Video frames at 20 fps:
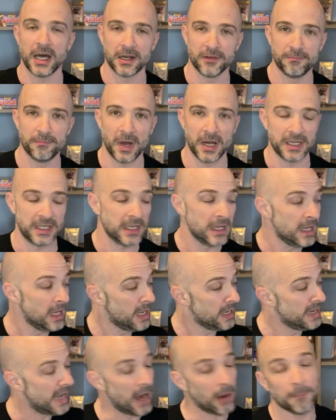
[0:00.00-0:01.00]
of money.
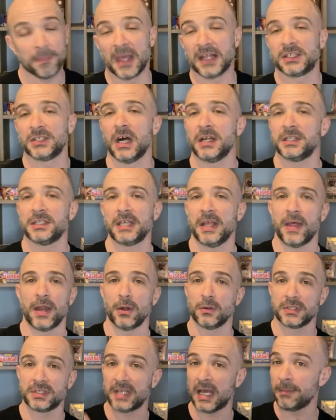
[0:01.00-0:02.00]
Now, it's not to say that I
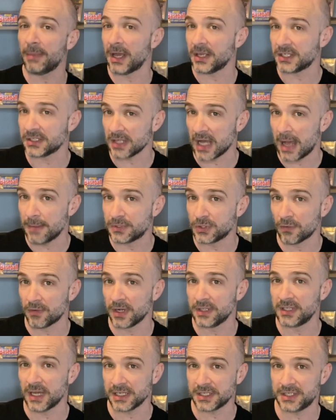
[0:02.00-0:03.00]
don't send my slabs over to
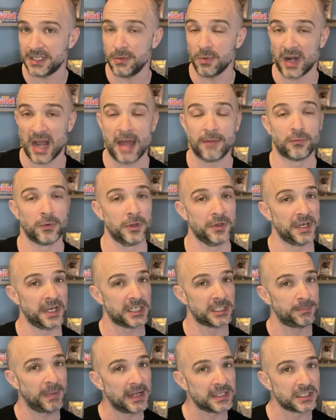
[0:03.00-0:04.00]
Dusty when I have really
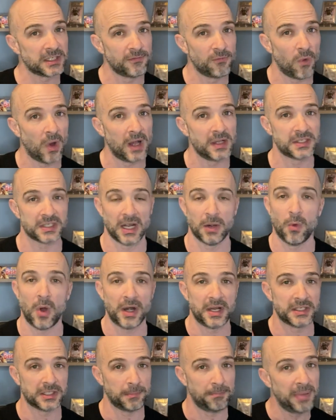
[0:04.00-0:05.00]
expensive ones and I want
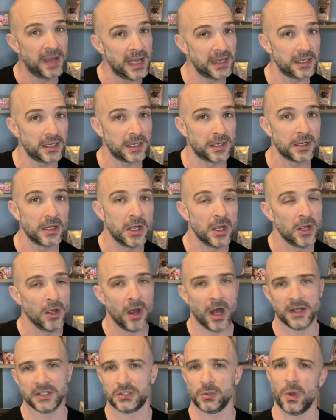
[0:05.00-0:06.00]
his opinion
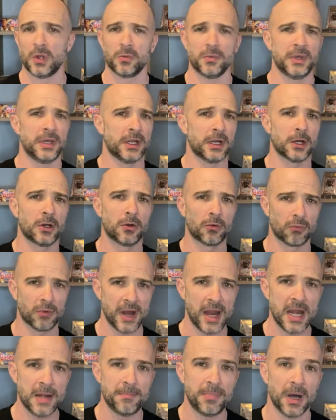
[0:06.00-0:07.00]
as to whether we can get a
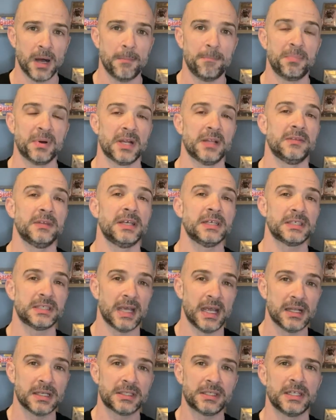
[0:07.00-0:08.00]
grade bump, but in this
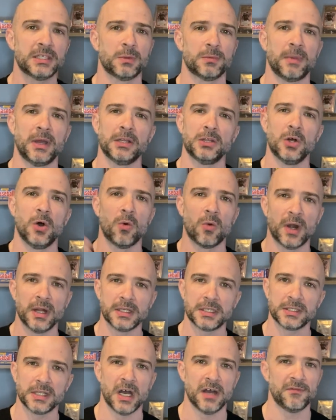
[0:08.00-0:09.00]
instance with my lower end
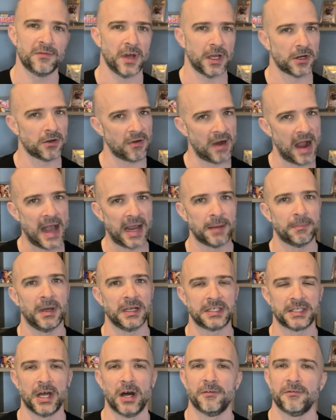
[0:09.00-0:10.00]
stuff, I crack it
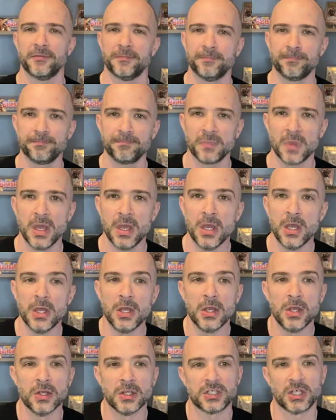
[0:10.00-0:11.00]
myself.
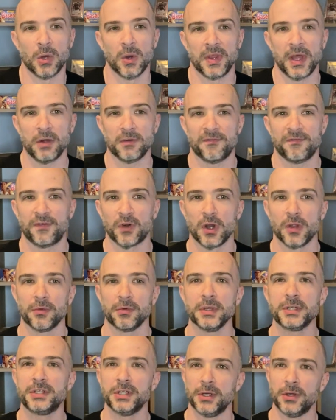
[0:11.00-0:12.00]
So without further
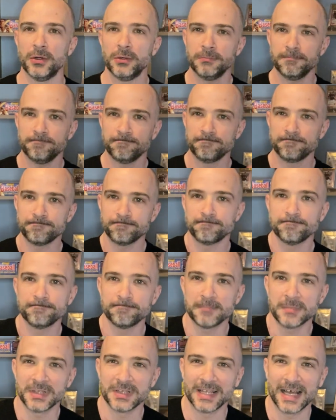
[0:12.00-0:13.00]
ado,
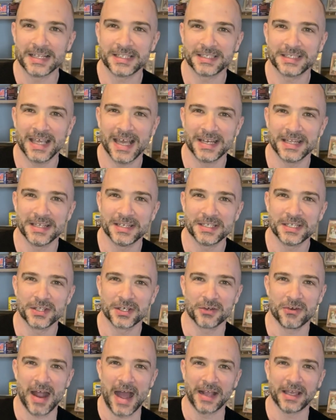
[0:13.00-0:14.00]
let's get into the
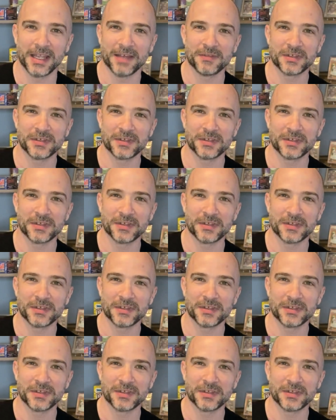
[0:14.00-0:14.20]
cracking of the